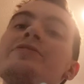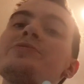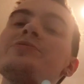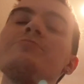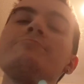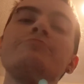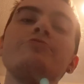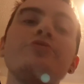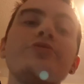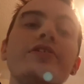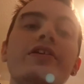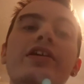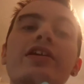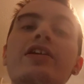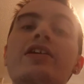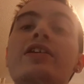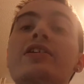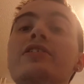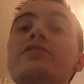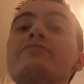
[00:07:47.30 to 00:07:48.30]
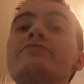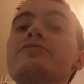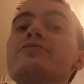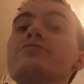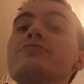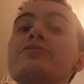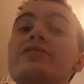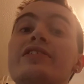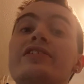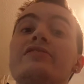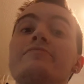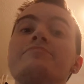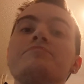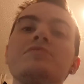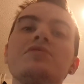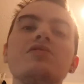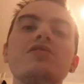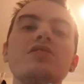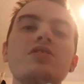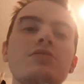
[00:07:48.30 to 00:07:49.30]
at some point, I will look at it.
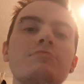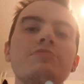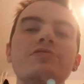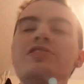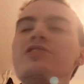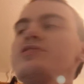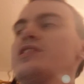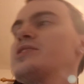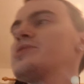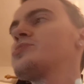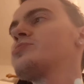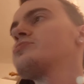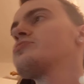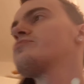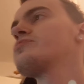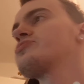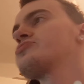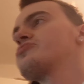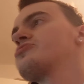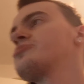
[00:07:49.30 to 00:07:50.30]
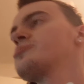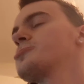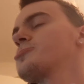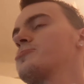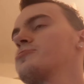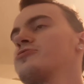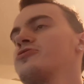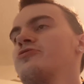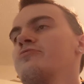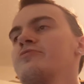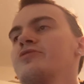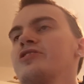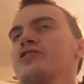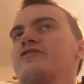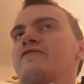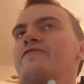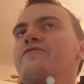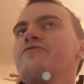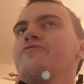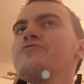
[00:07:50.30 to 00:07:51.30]
But yeah, that's all the questions for
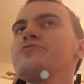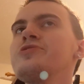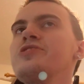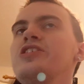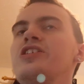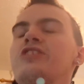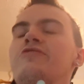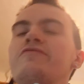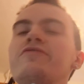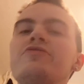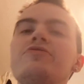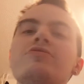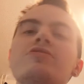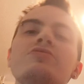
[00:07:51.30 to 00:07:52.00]
Q&A 14. Thank you